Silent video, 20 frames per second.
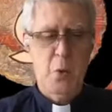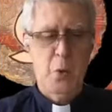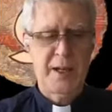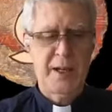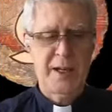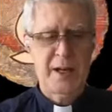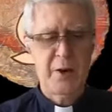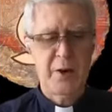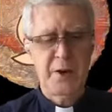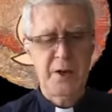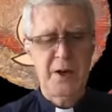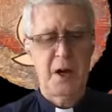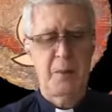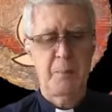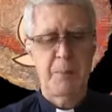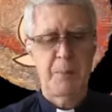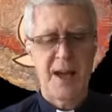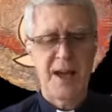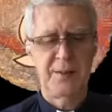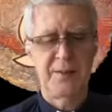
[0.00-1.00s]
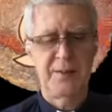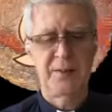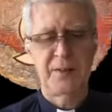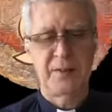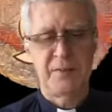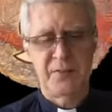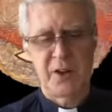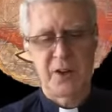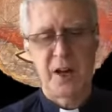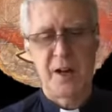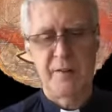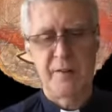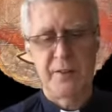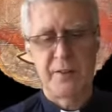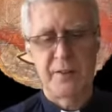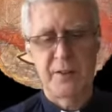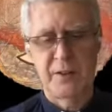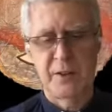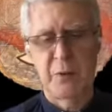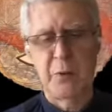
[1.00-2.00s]
We carry our bags in front of
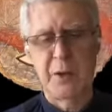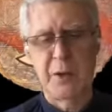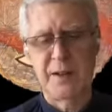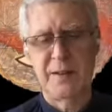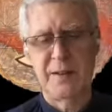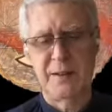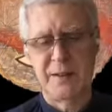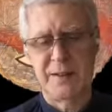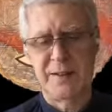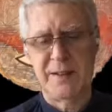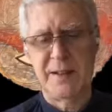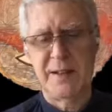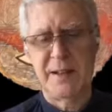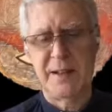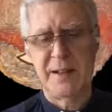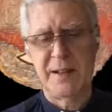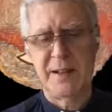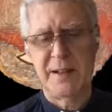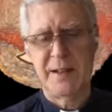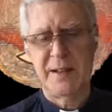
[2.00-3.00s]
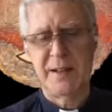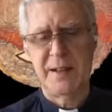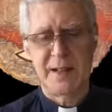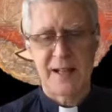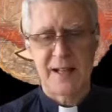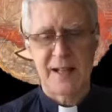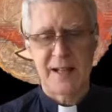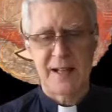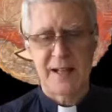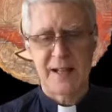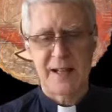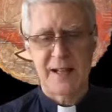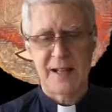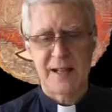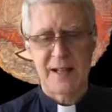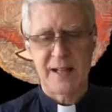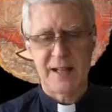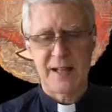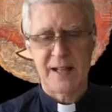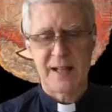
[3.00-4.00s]
us so we can see it
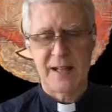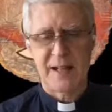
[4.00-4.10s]
exist.